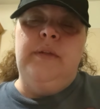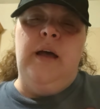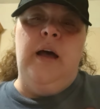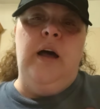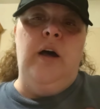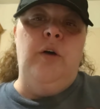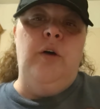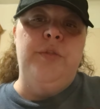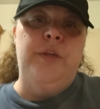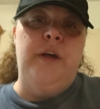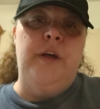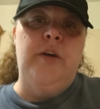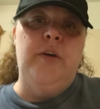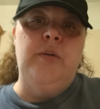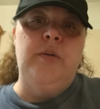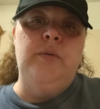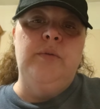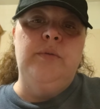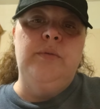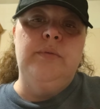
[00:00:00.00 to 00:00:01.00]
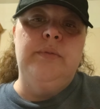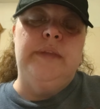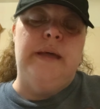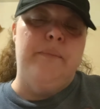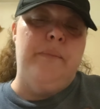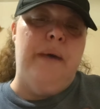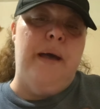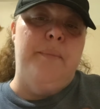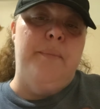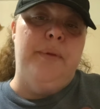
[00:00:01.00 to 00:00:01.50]
although that
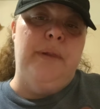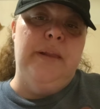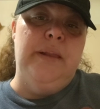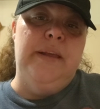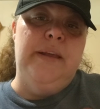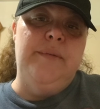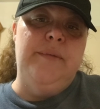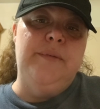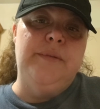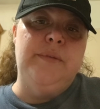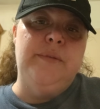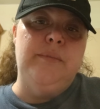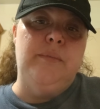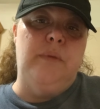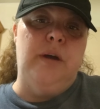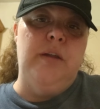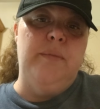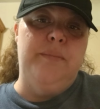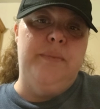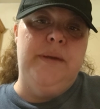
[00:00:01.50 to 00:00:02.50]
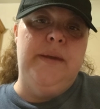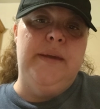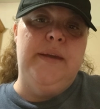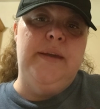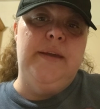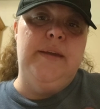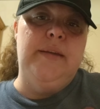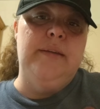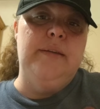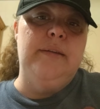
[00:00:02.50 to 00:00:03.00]
my beliefs might
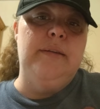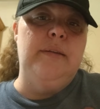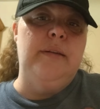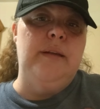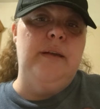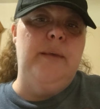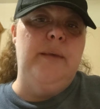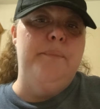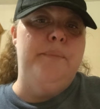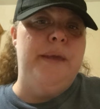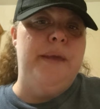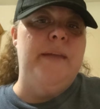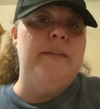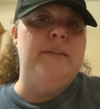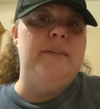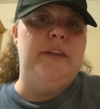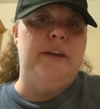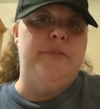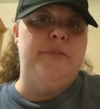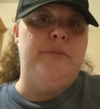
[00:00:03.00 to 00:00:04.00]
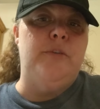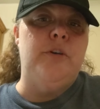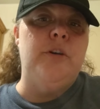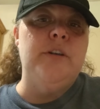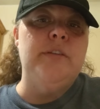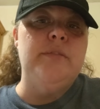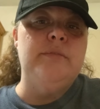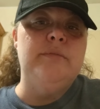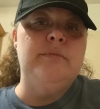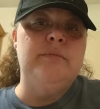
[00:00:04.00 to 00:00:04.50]
be a bit
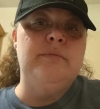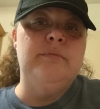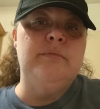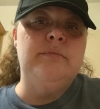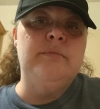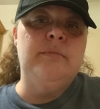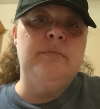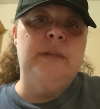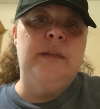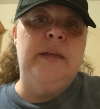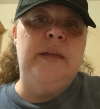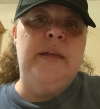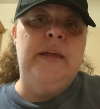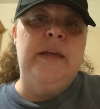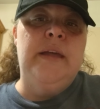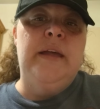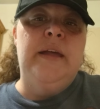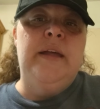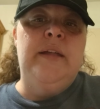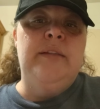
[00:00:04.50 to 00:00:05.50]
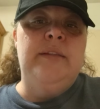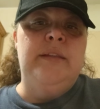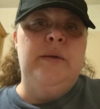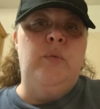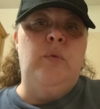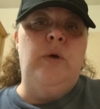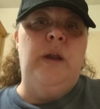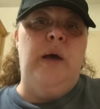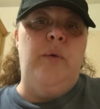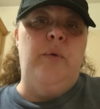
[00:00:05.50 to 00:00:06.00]
different than
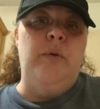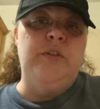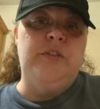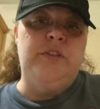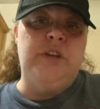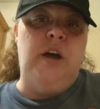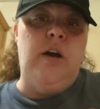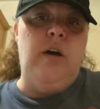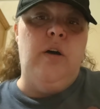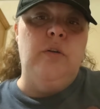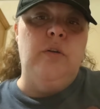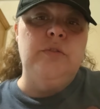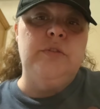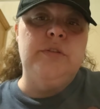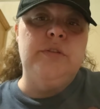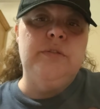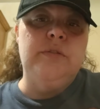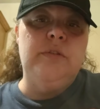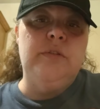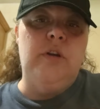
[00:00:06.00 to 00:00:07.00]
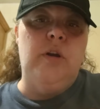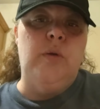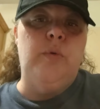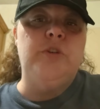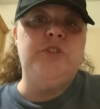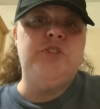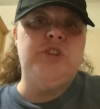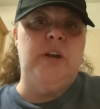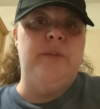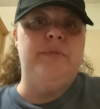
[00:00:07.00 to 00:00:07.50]
what I was taught or was
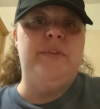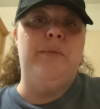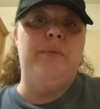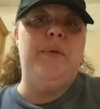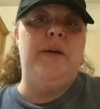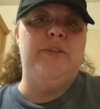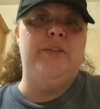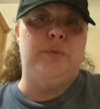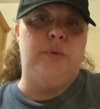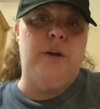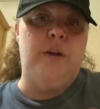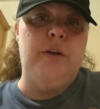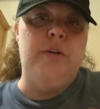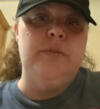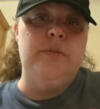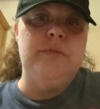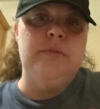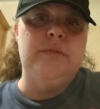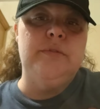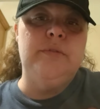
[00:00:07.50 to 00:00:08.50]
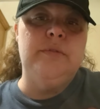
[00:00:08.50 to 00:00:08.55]
shoved down my throat,